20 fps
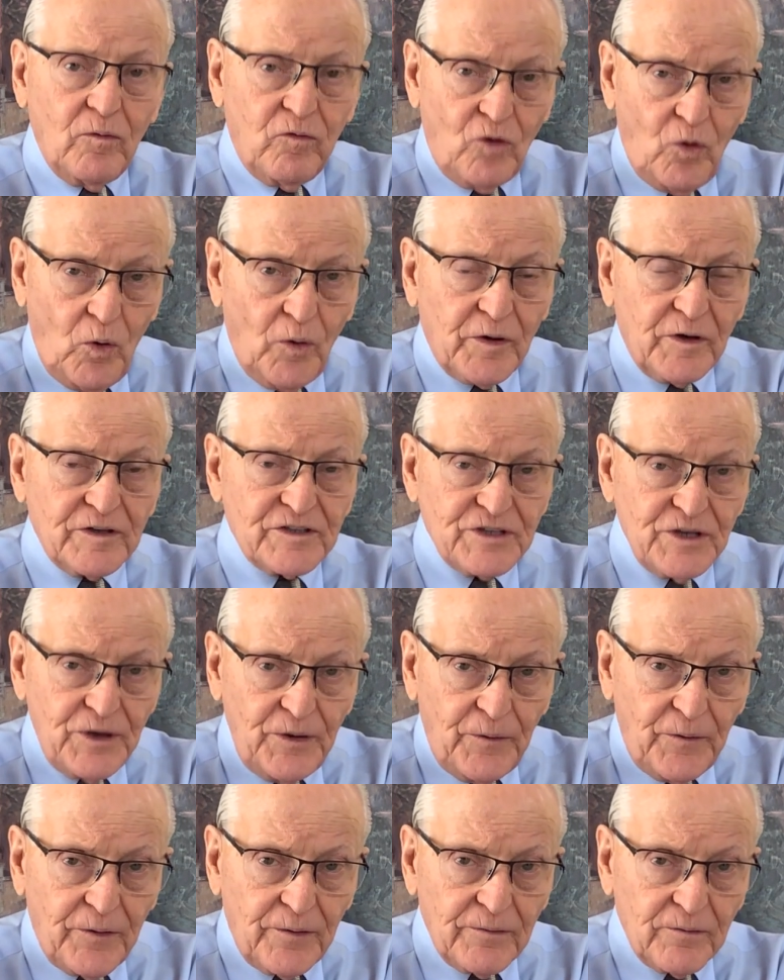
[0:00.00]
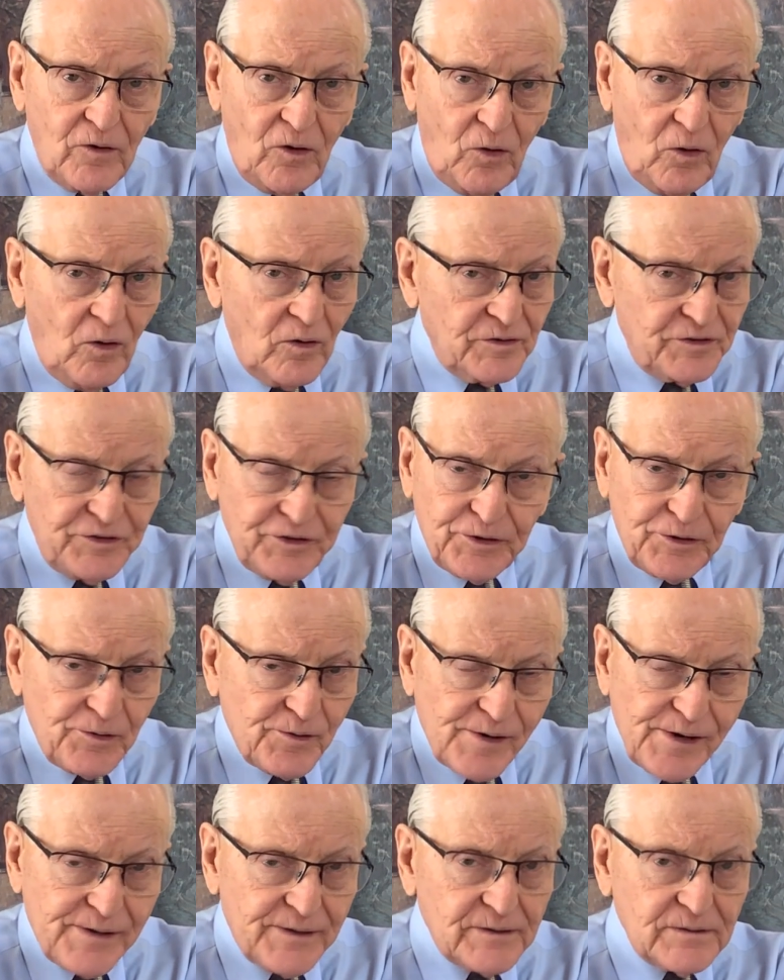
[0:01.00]
quarters a year, all year
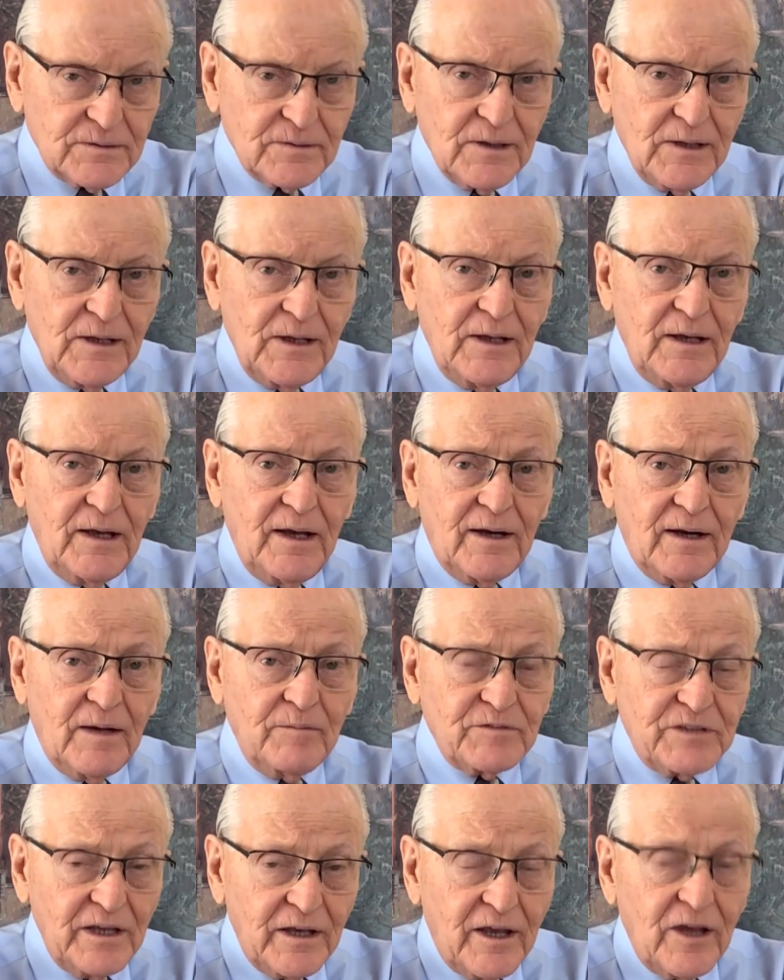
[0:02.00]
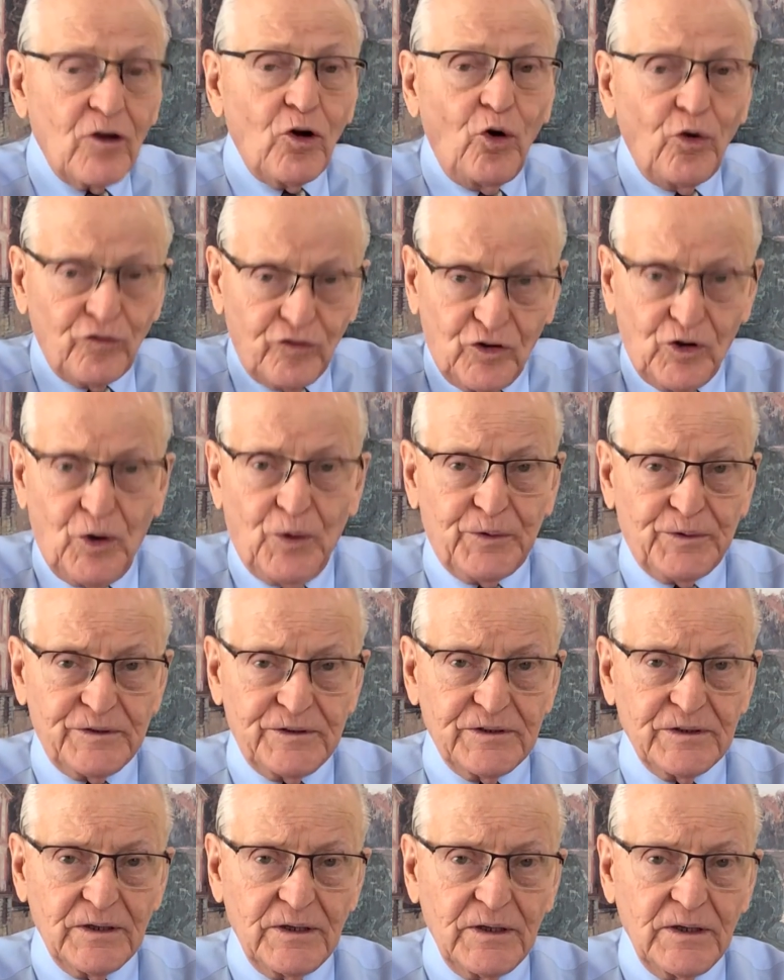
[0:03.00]
around, and I'm taking
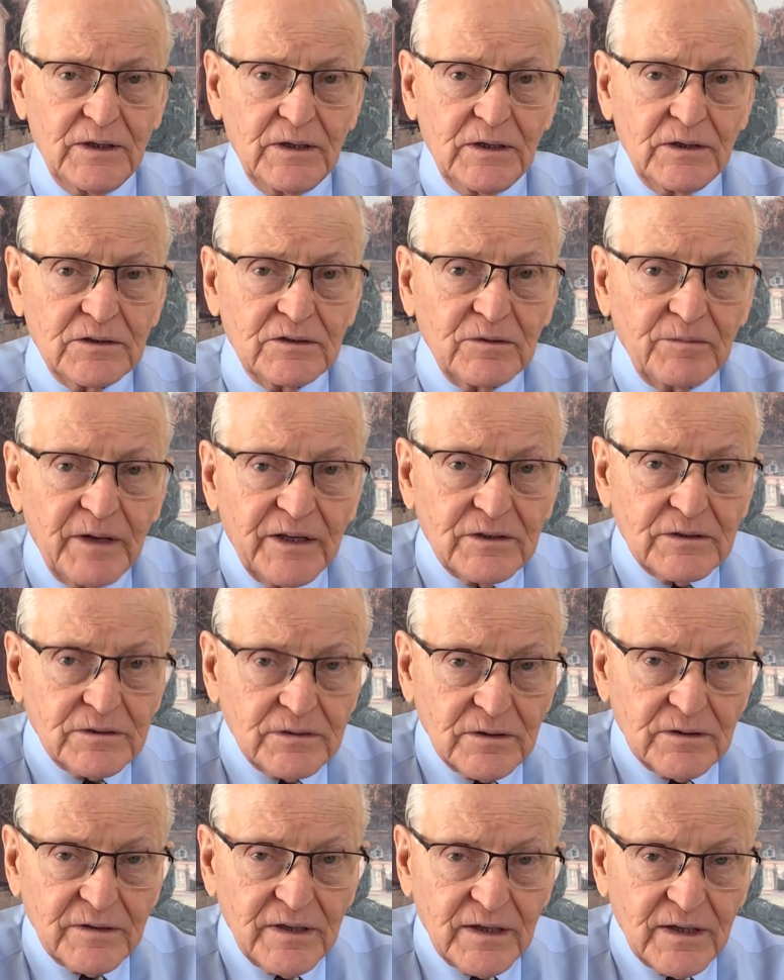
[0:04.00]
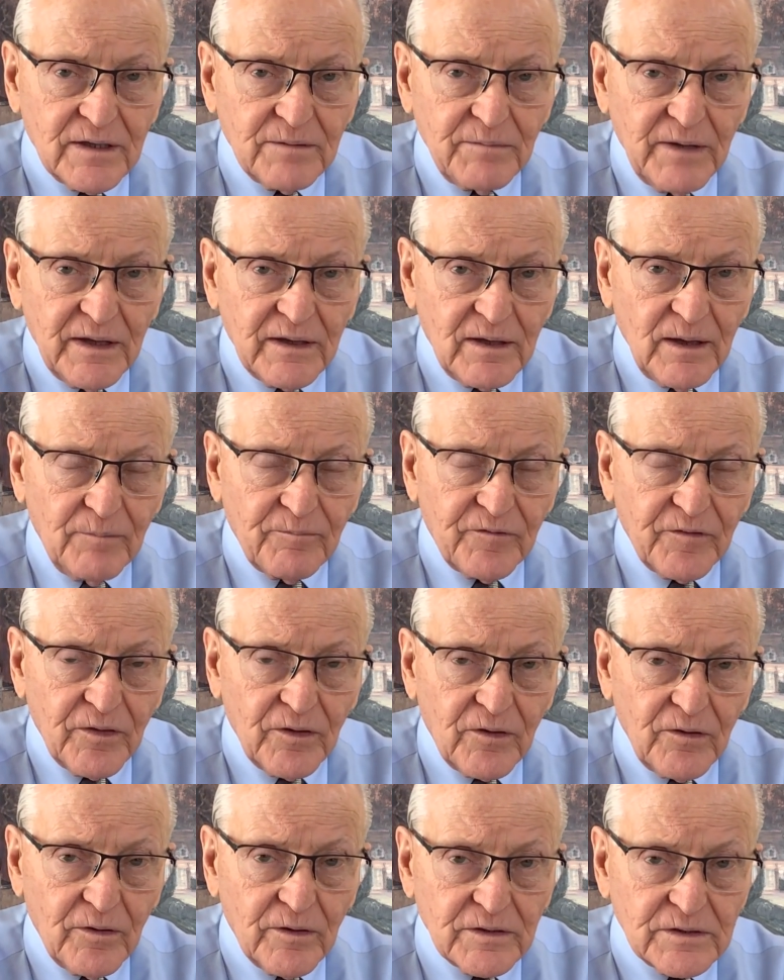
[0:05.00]
overloads to make sure that I make up for the
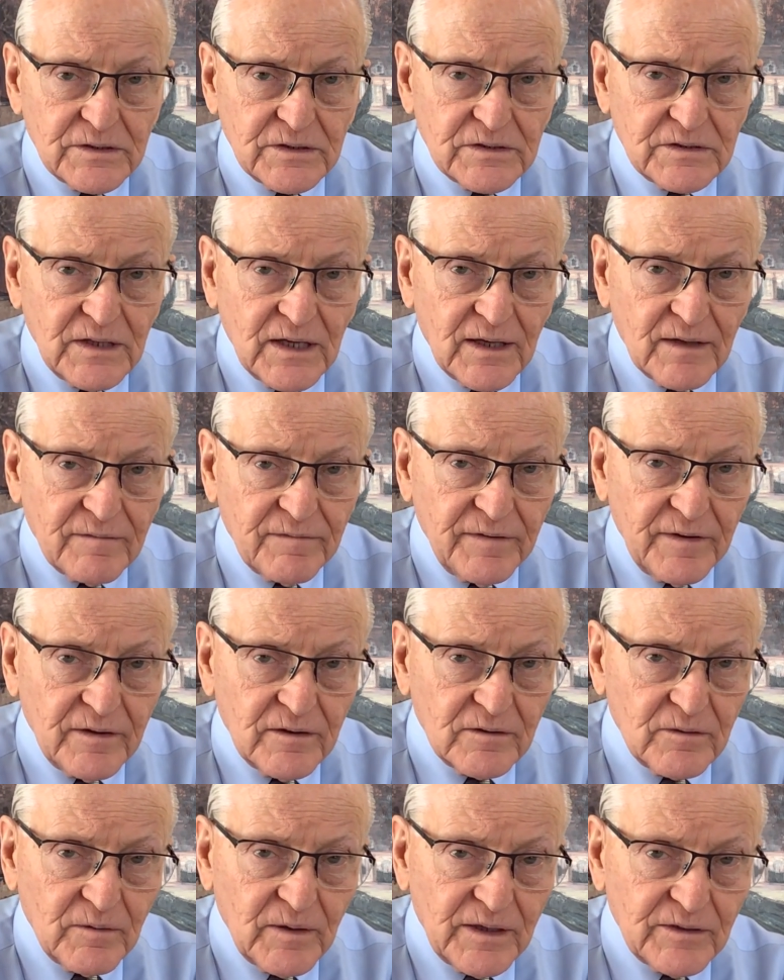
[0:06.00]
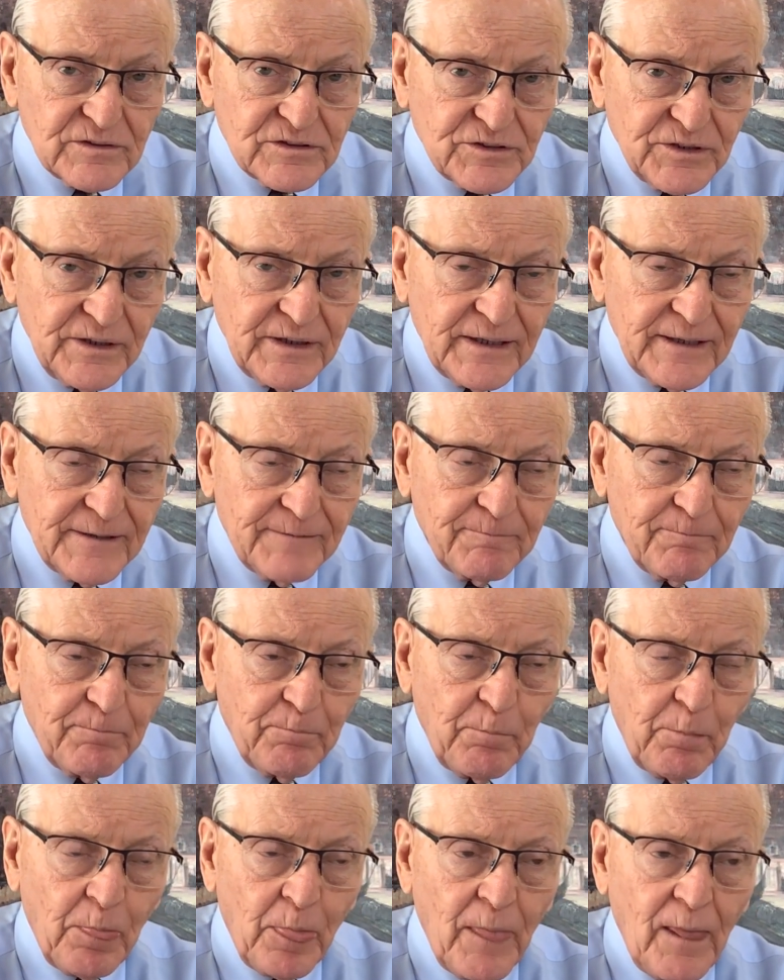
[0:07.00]
courses that I failed when I was drinking.
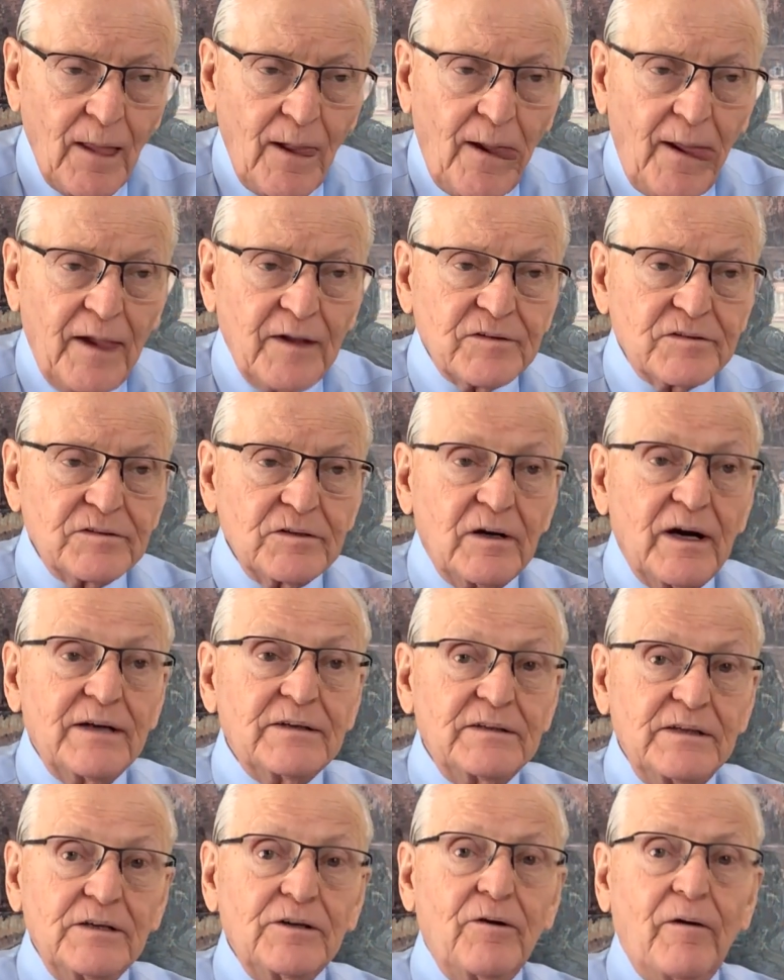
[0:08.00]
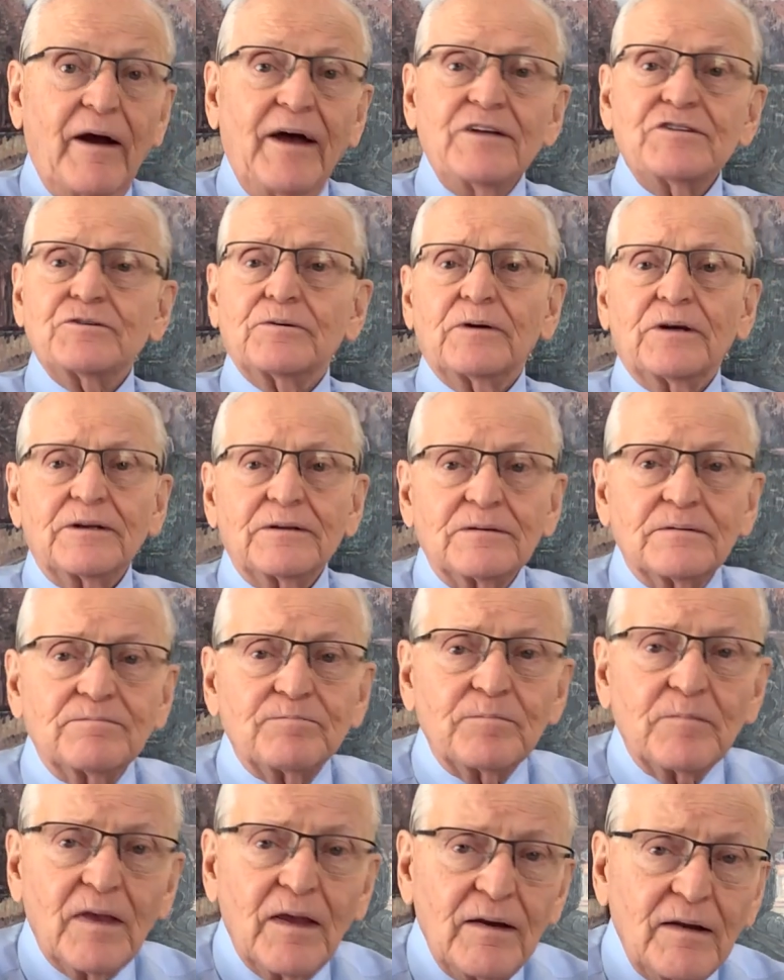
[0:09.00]
And so I did graduate
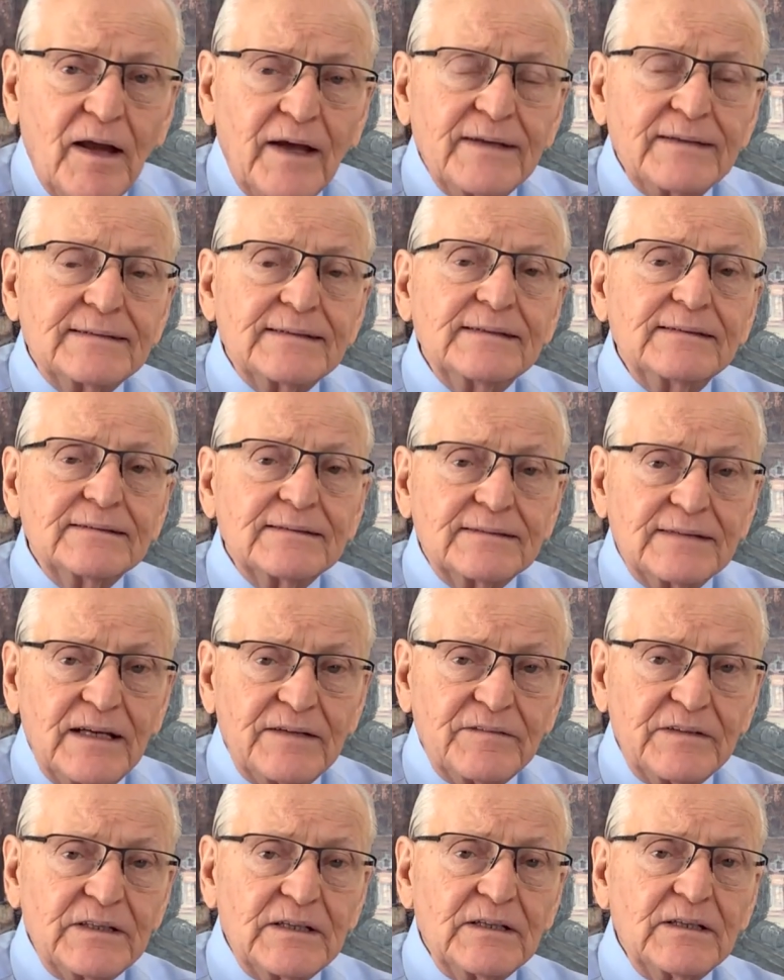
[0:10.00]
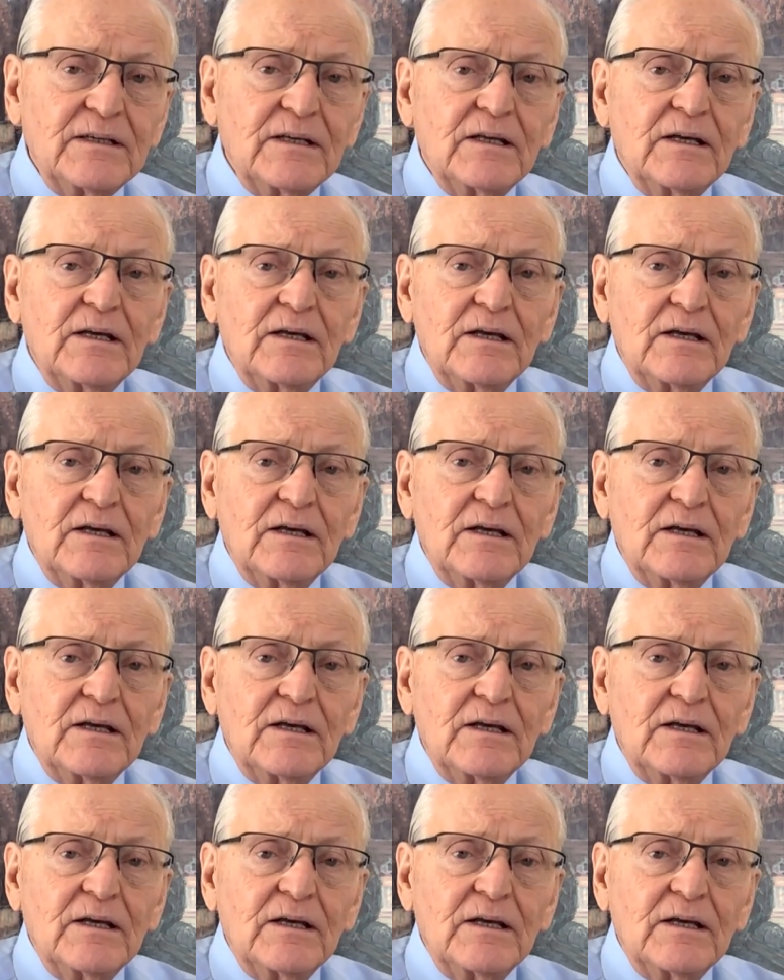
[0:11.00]
in 1970